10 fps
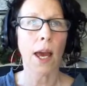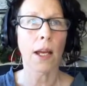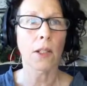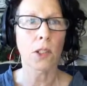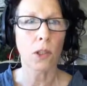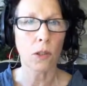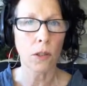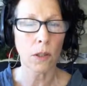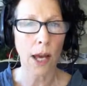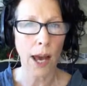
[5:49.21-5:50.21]
and
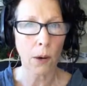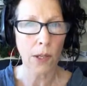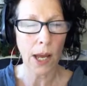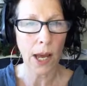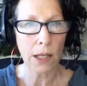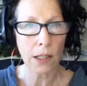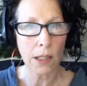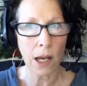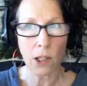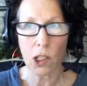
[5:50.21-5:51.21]
how it
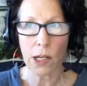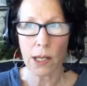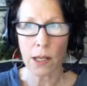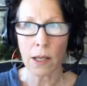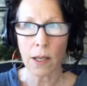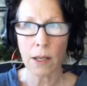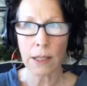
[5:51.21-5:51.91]
has actually